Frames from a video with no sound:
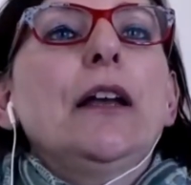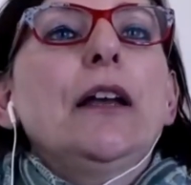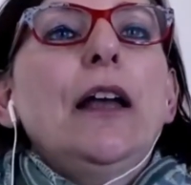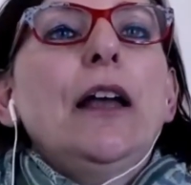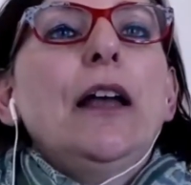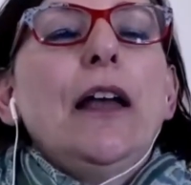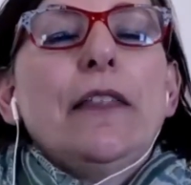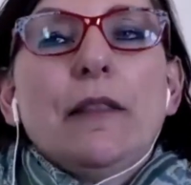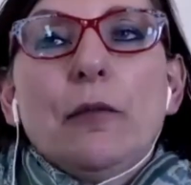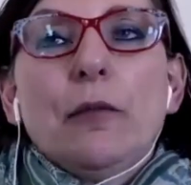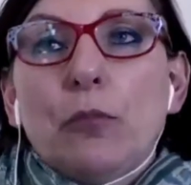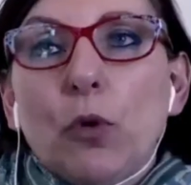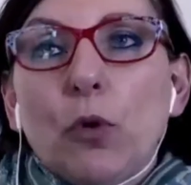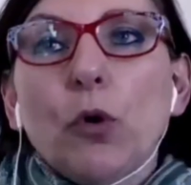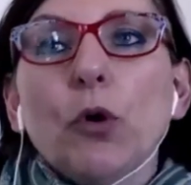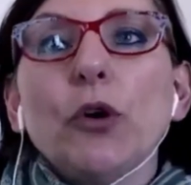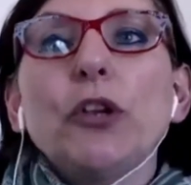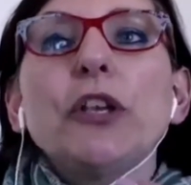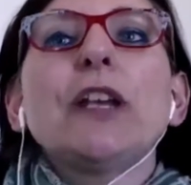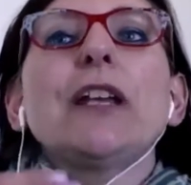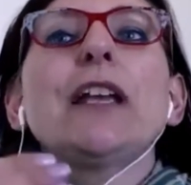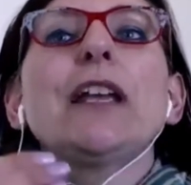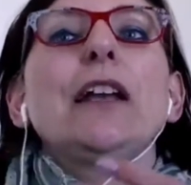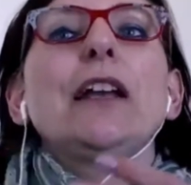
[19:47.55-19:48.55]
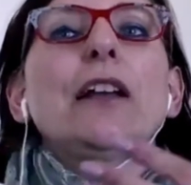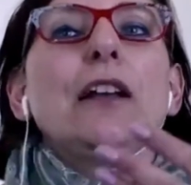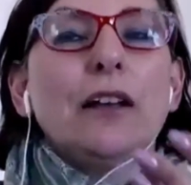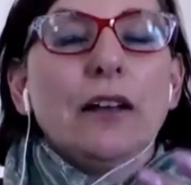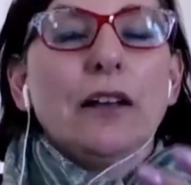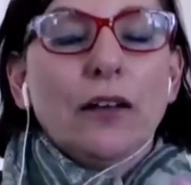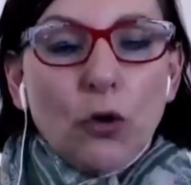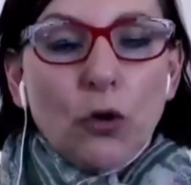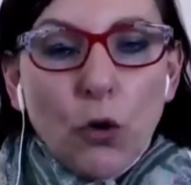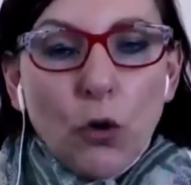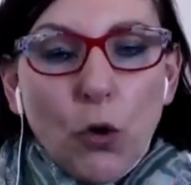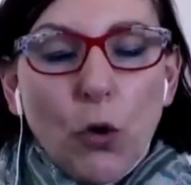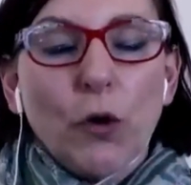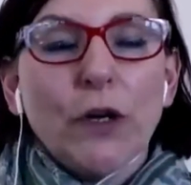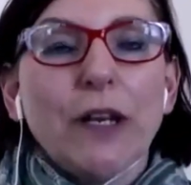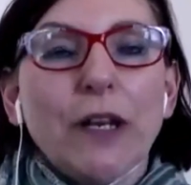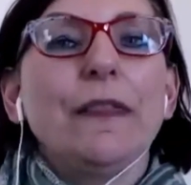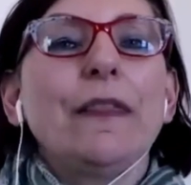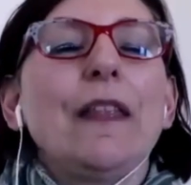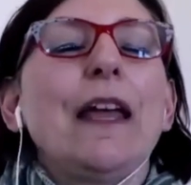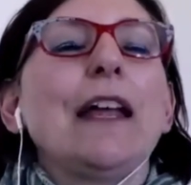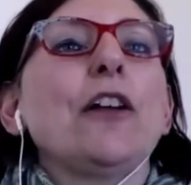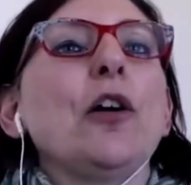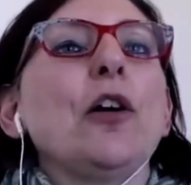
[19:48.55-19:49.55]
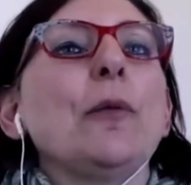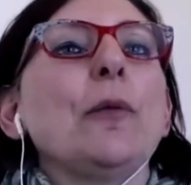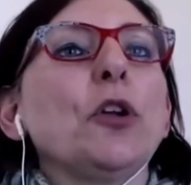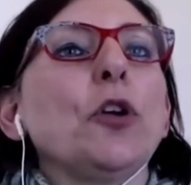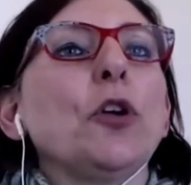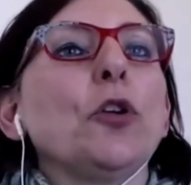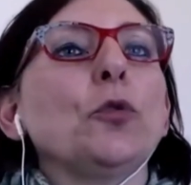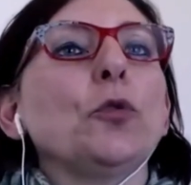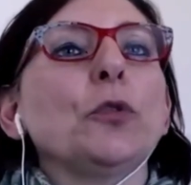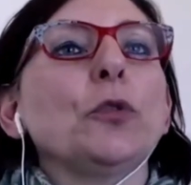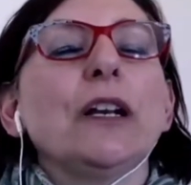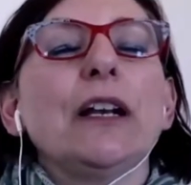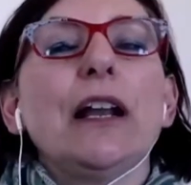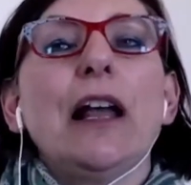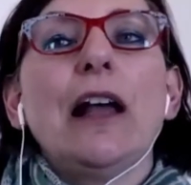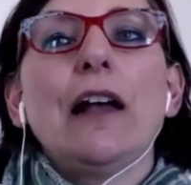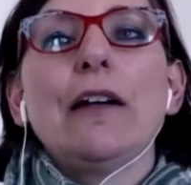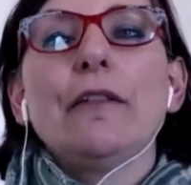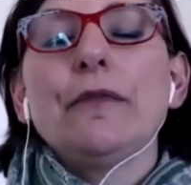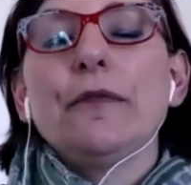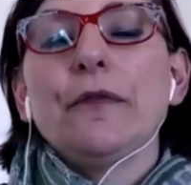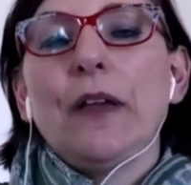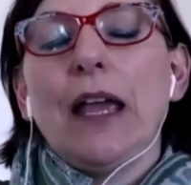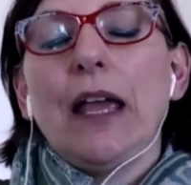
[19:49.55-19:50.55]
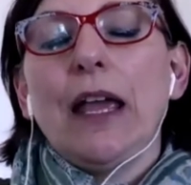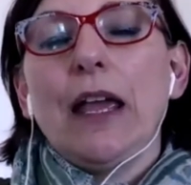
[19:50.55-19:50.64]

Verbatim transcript: And the more you get caught in that I'm not good enough,